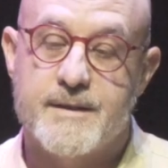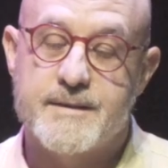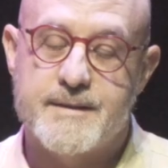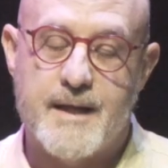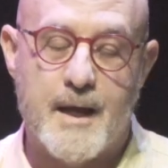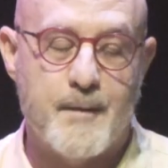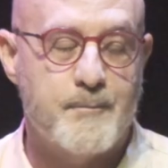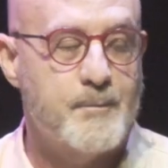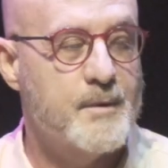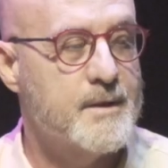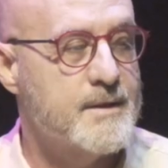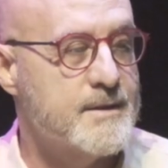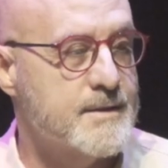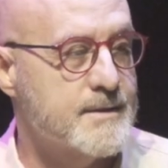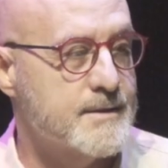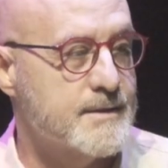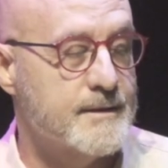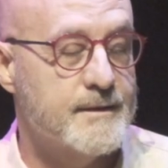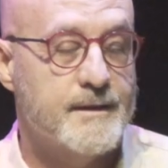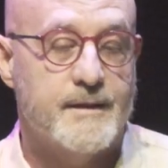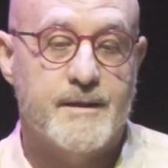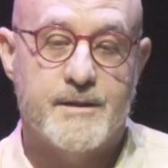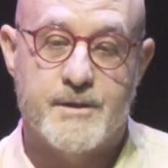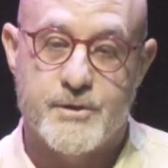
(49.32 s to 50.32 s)
this happened
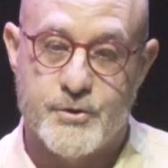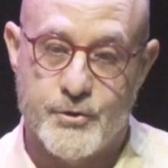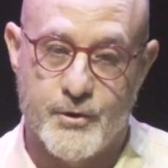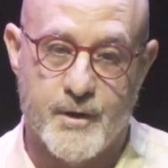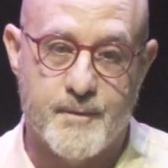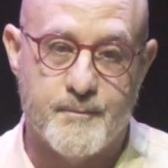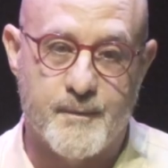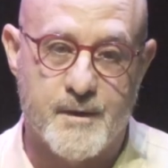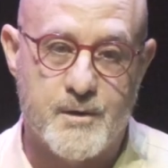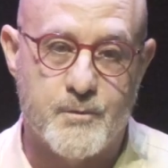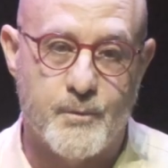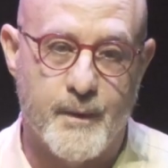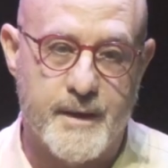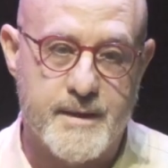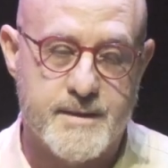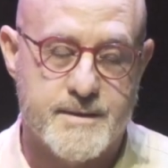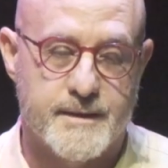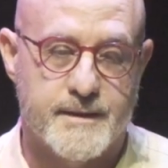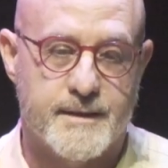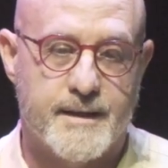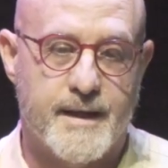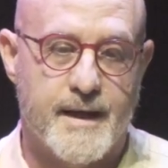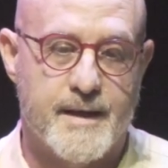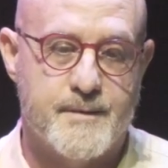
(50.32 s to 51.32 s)
during midwinter
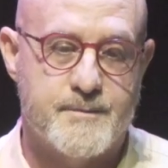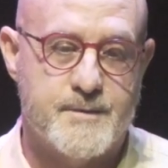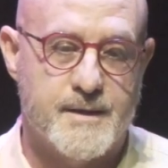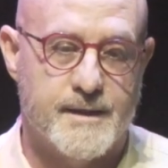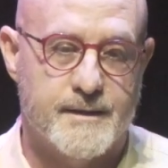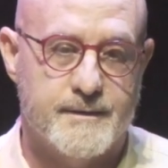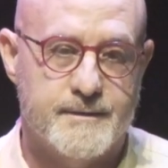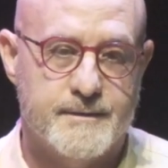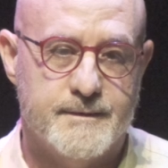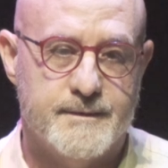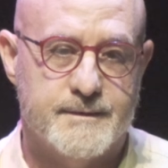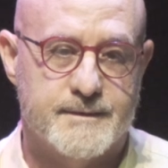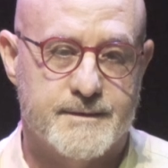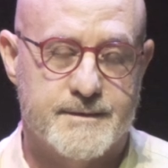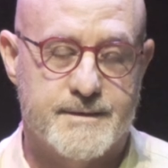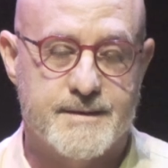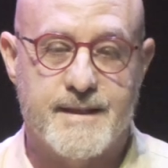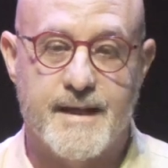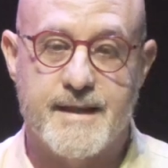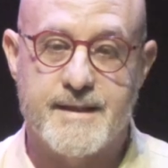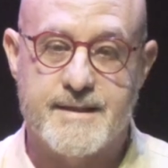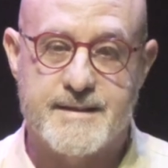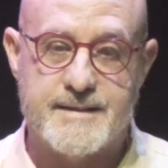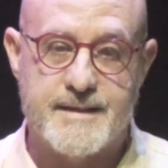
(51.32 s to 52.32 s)
in Cape Town. It
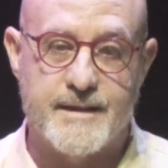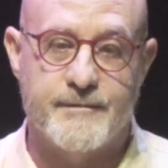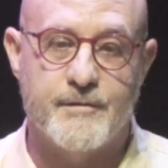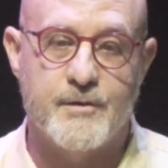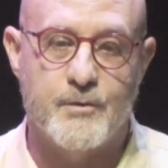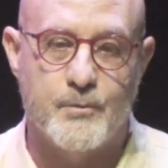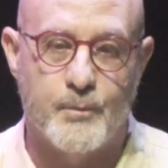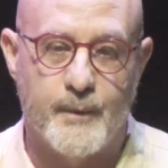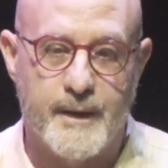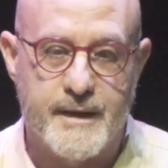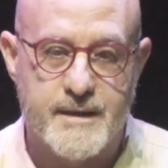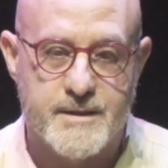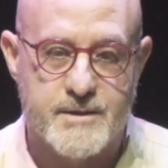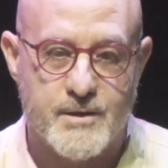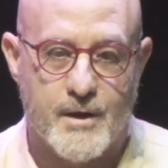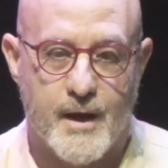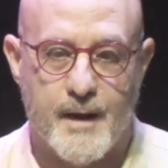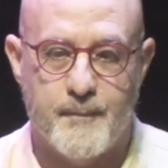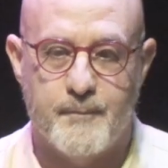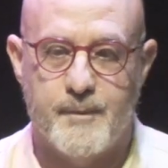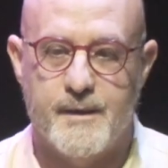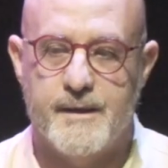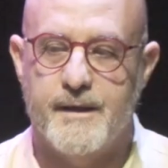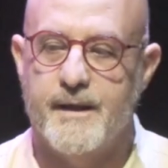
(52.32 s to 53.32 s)
takes 7 weeks to
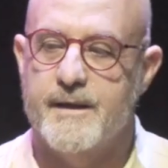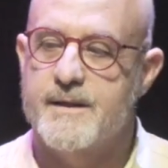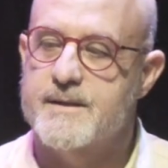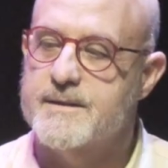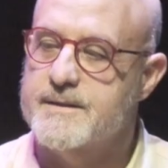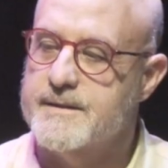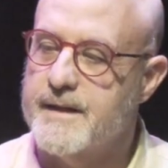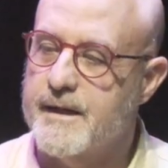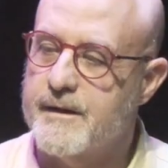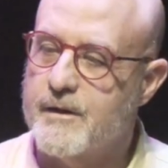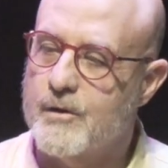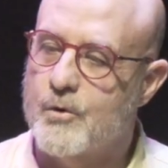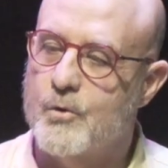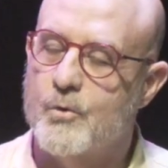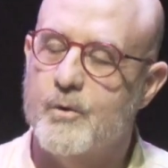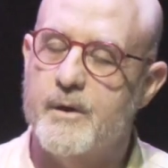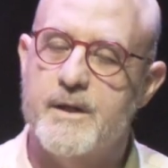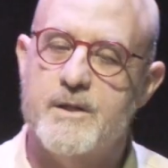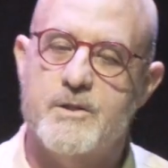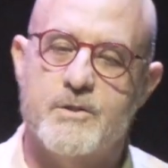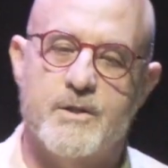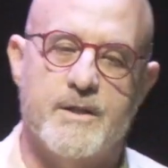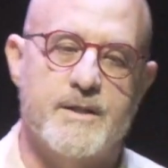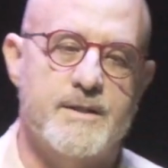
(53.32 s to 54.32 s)
happen, and it's done
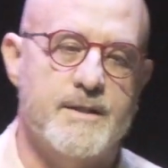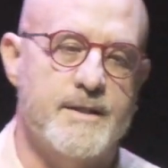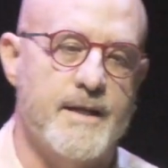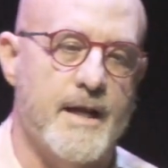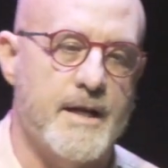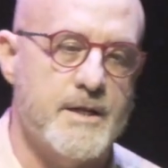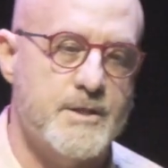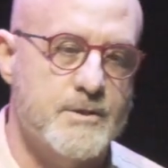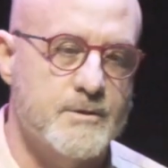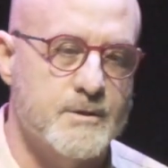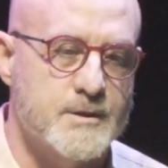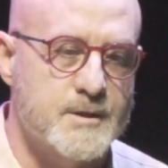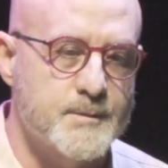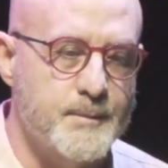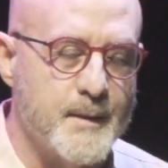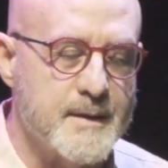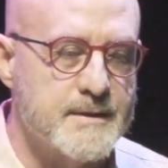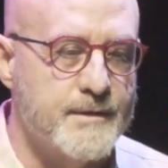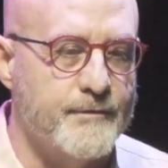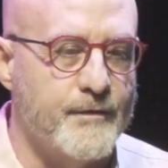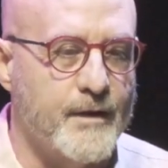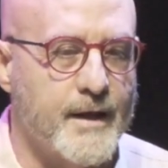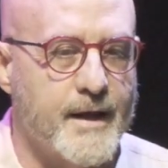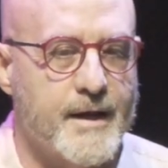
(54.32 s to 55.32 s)
according to international
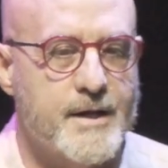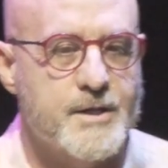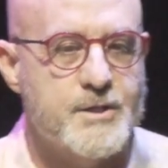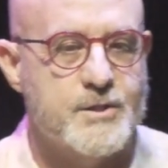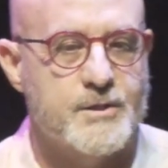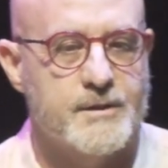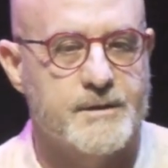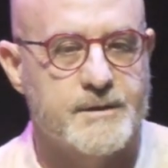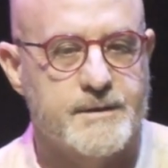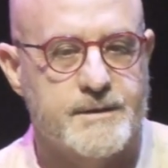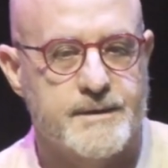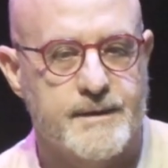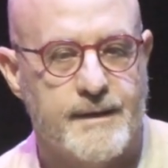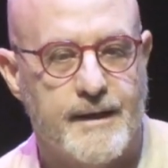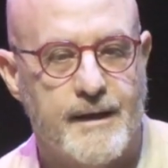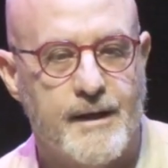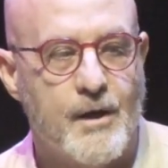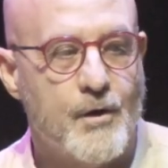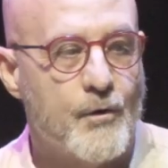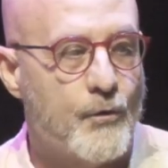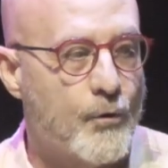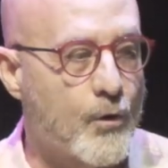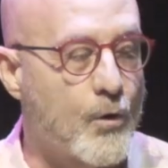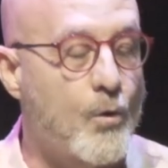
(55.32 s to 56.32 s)
specifications,
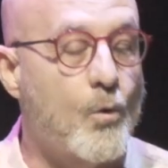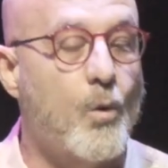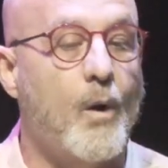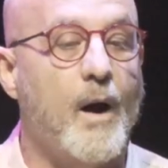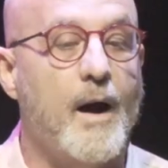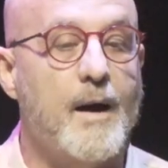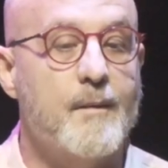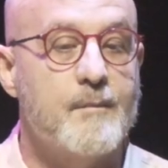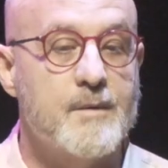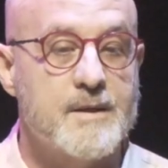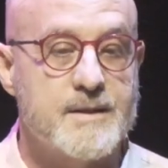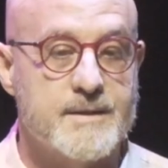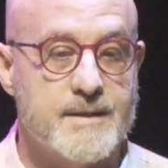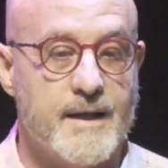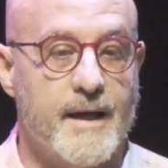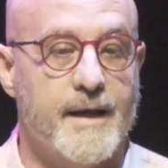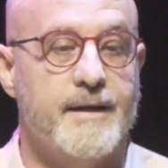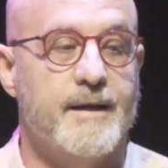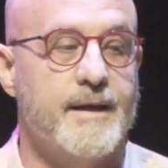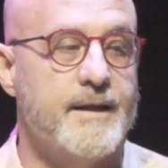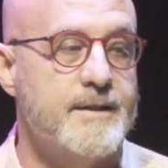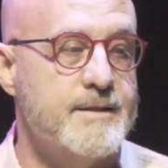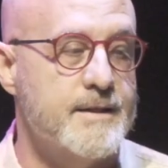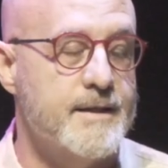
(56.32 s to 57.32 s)
requirements, and
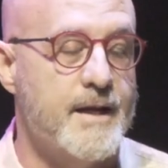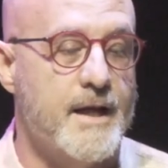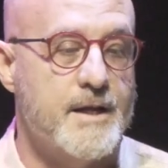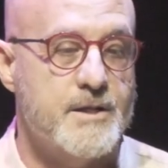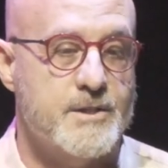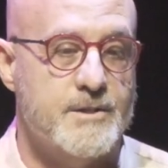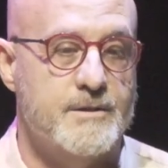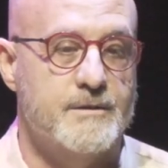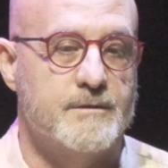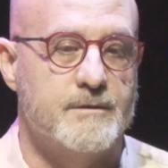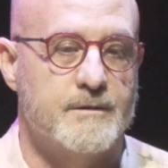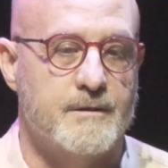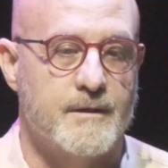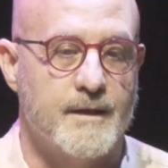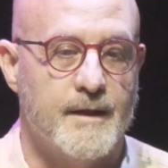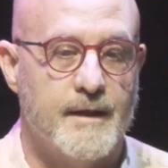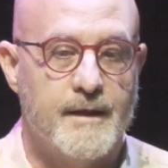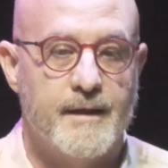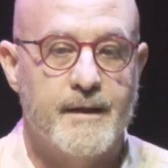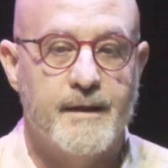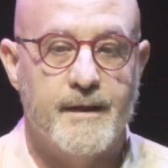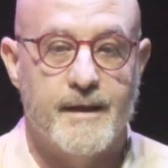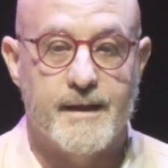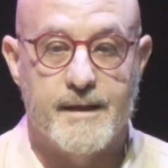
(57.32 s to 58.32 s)
international
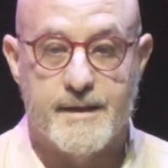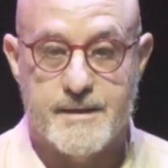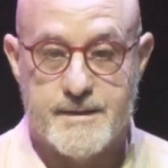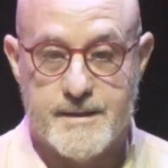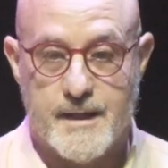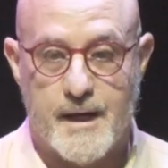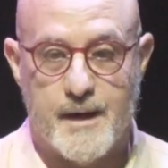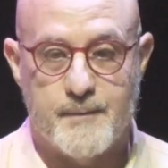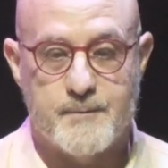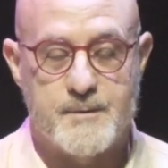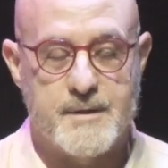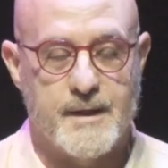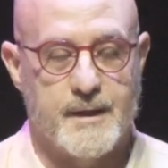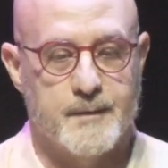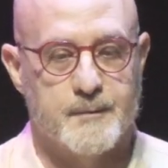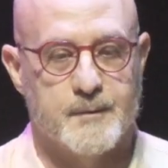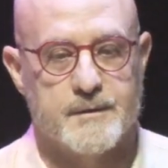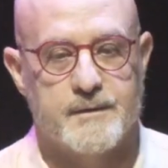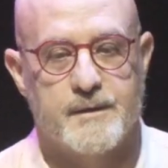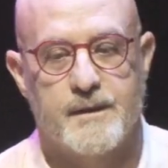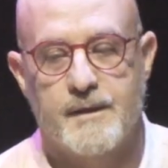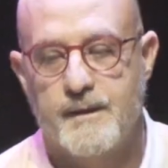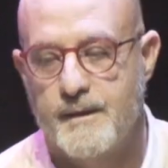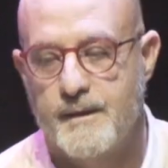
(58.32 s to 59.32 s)
timetable.